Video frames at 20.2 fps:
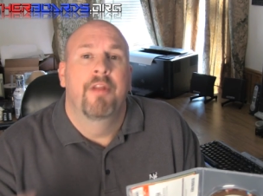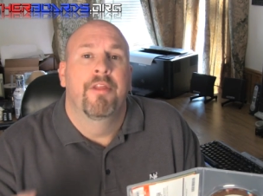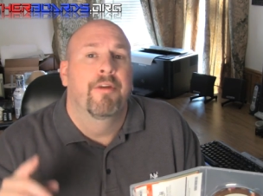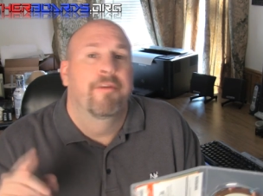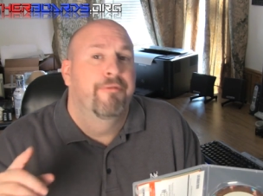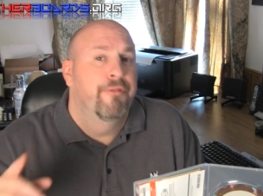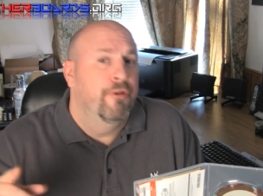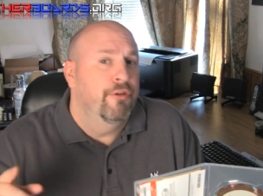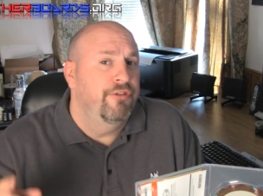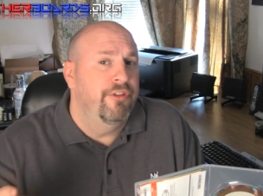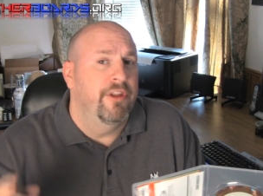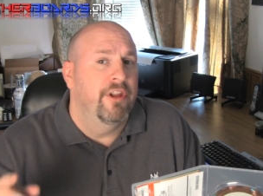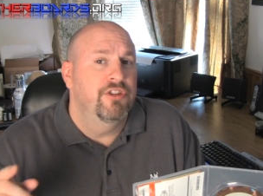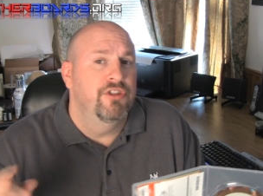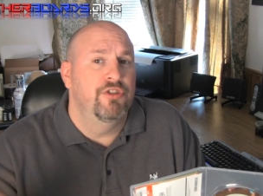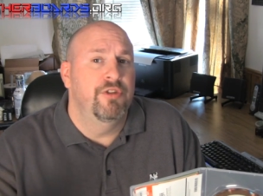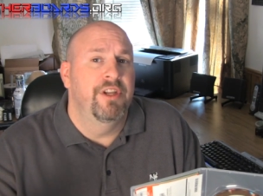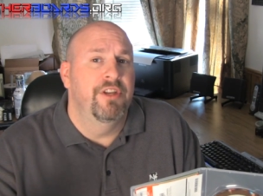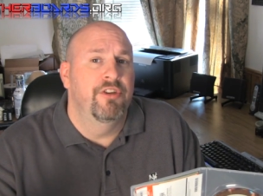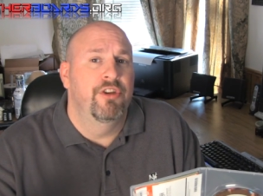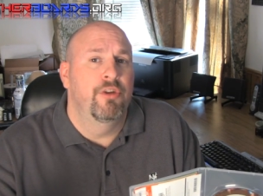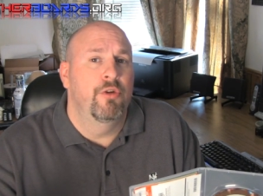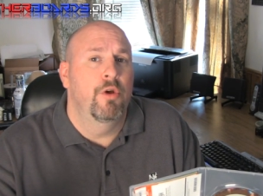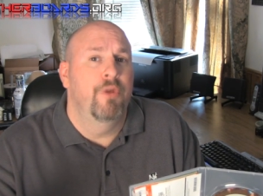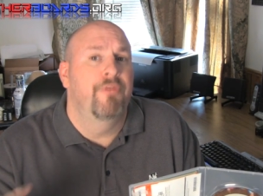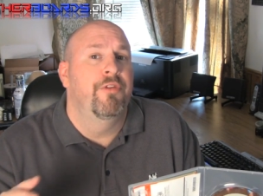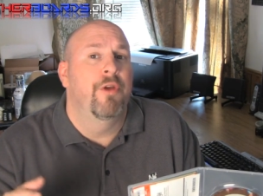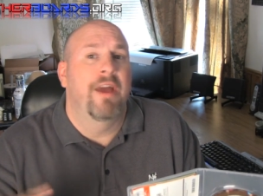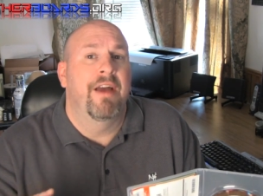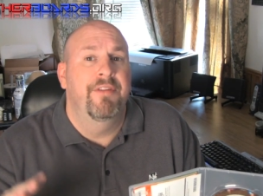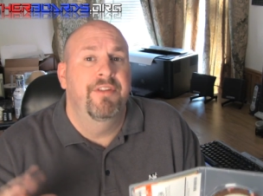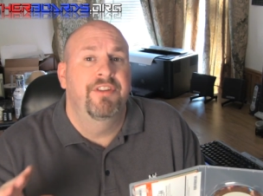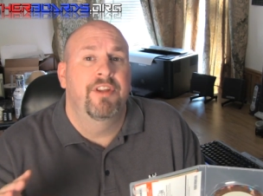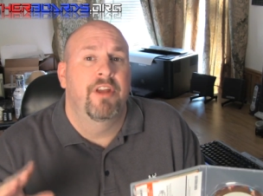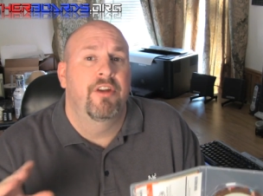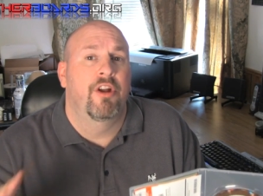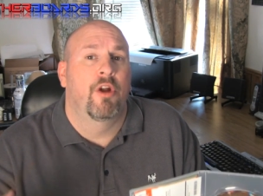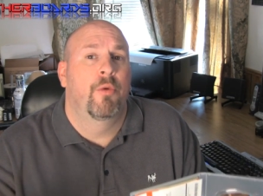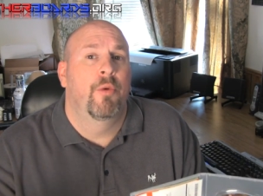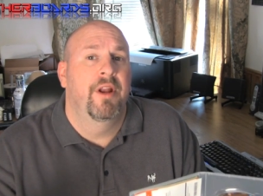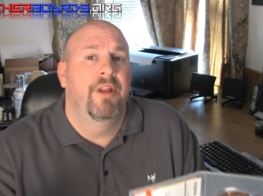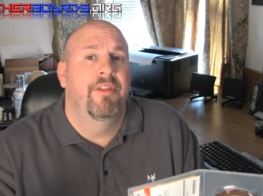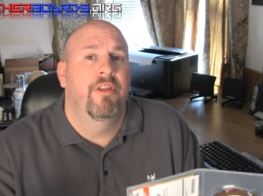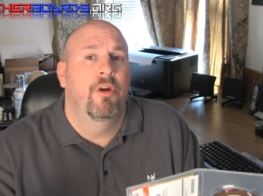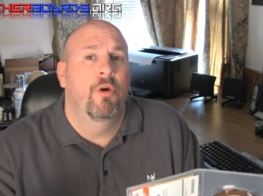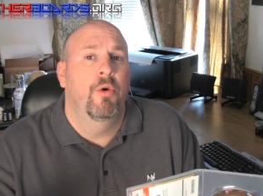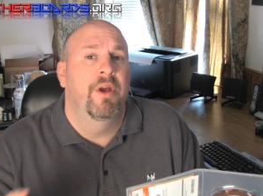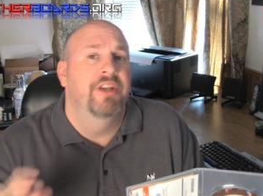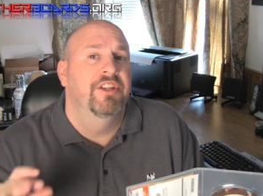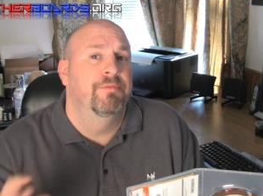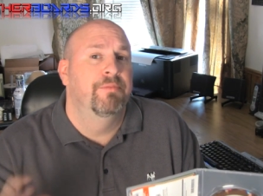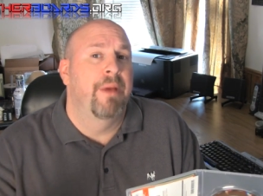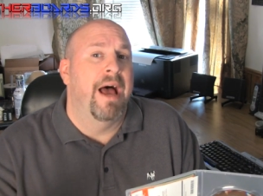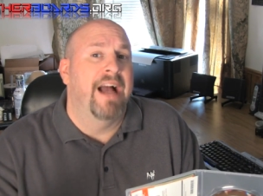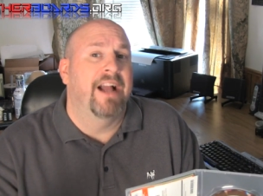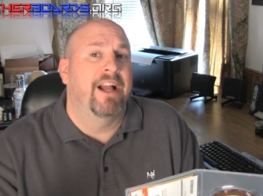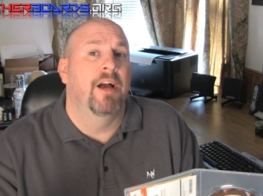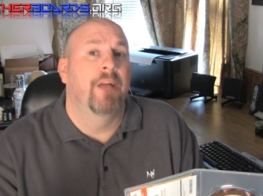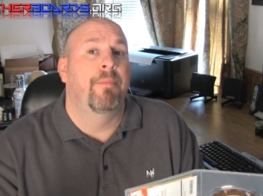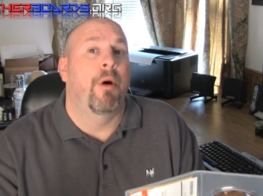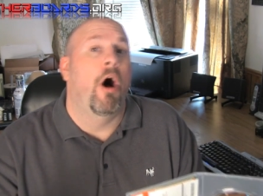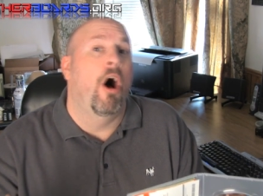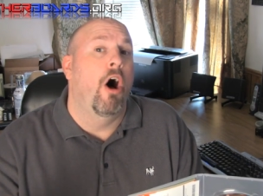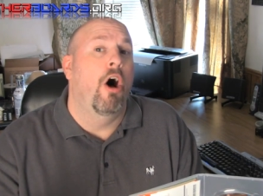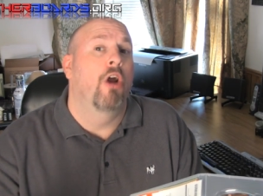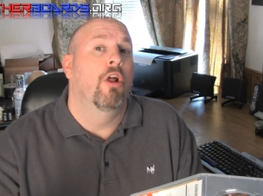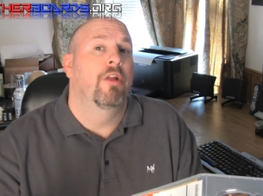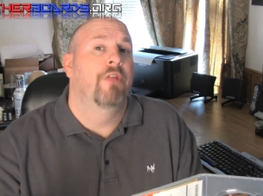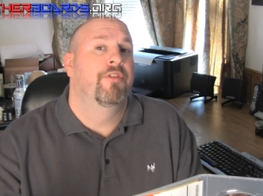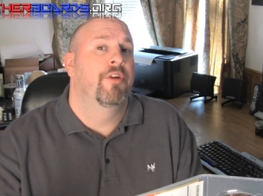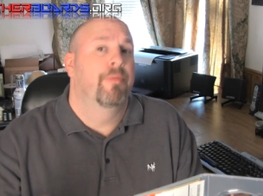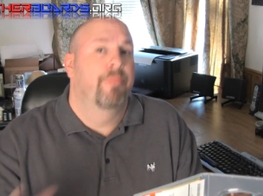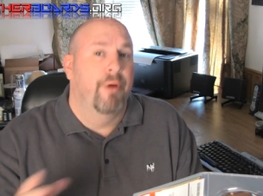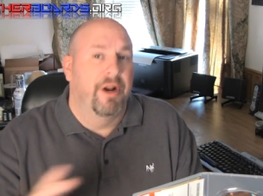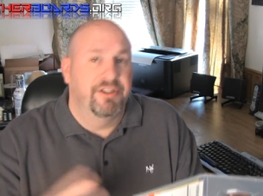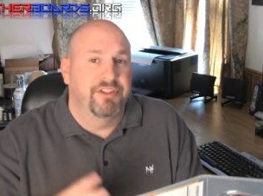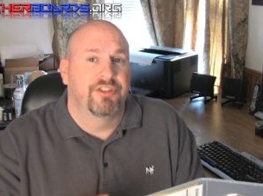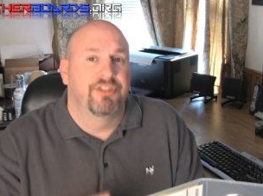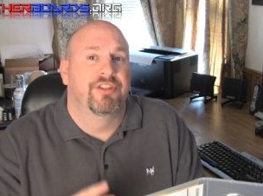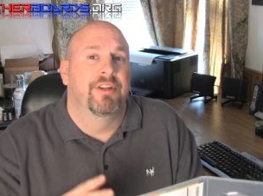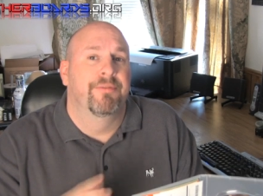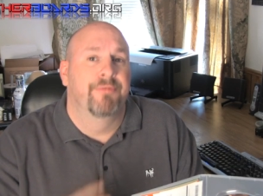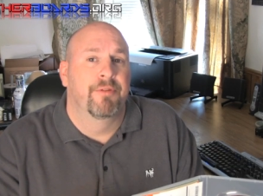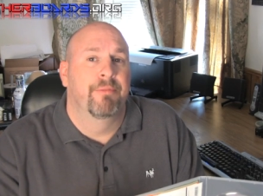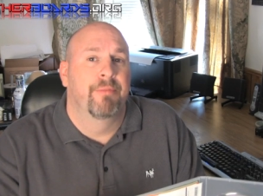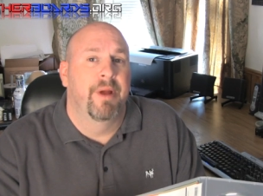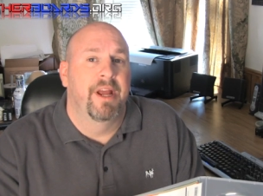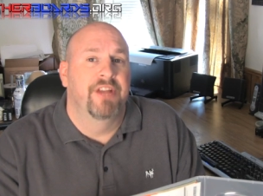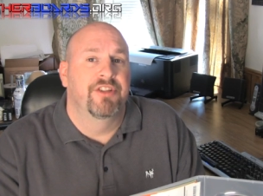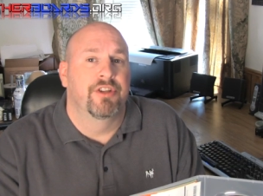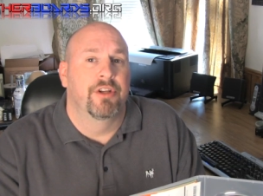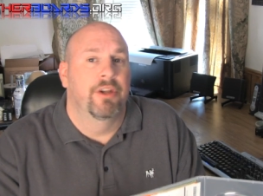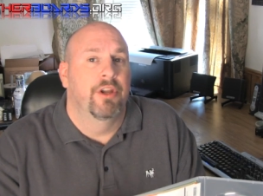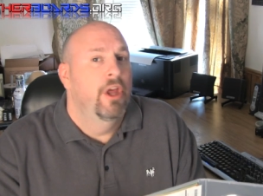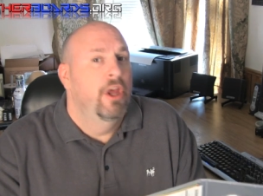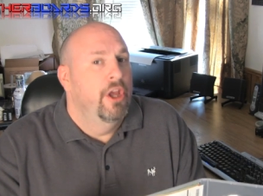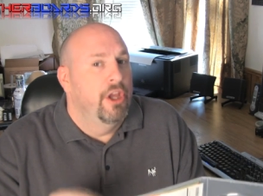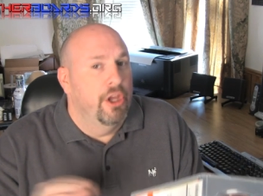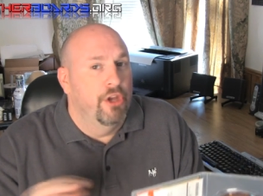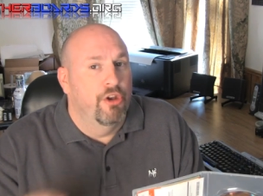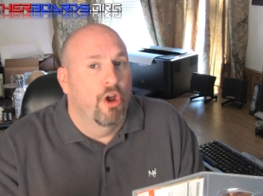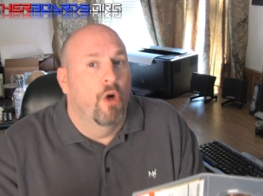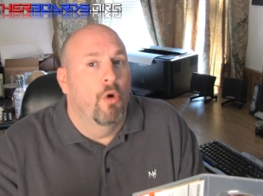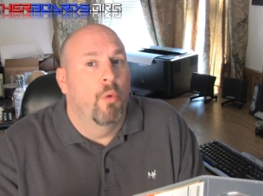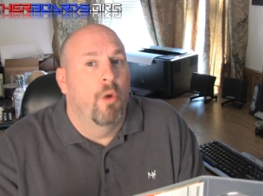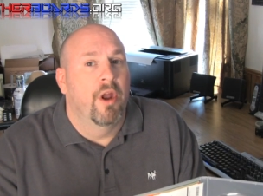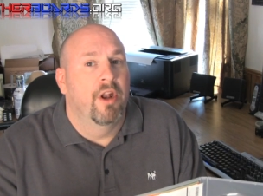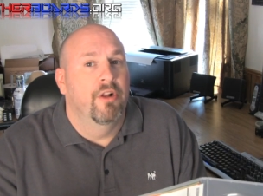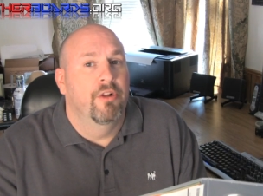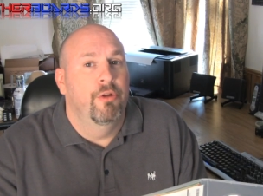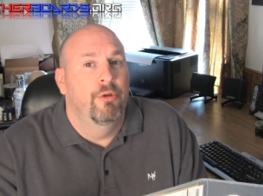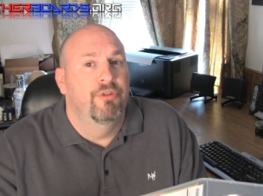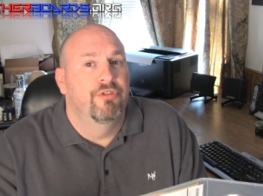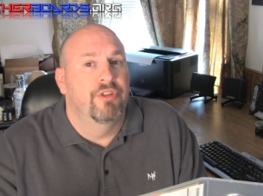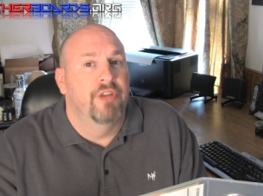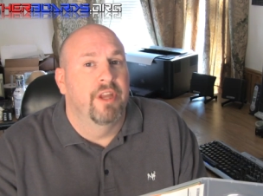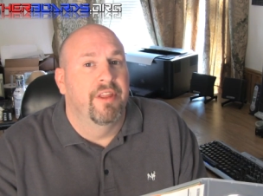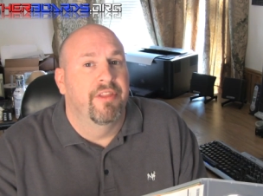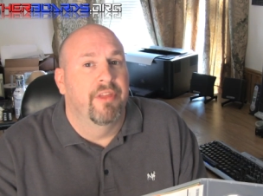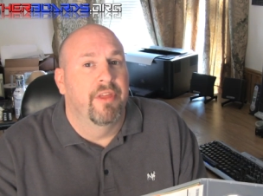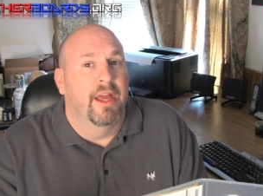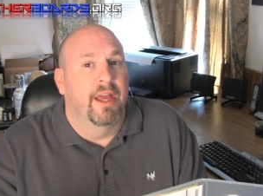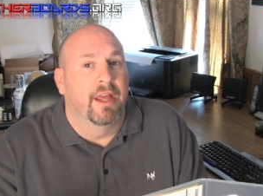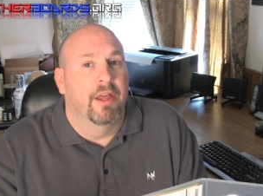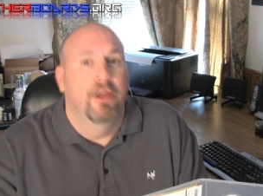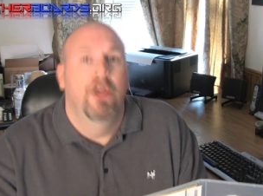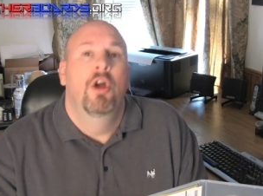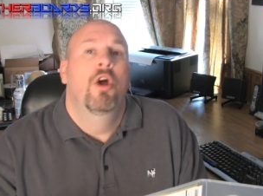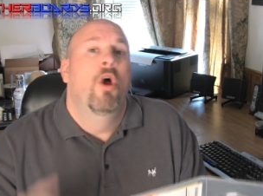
The first thing that you need to do if you haven't done it already though is back up all of your precious information. You don't want to lose anything.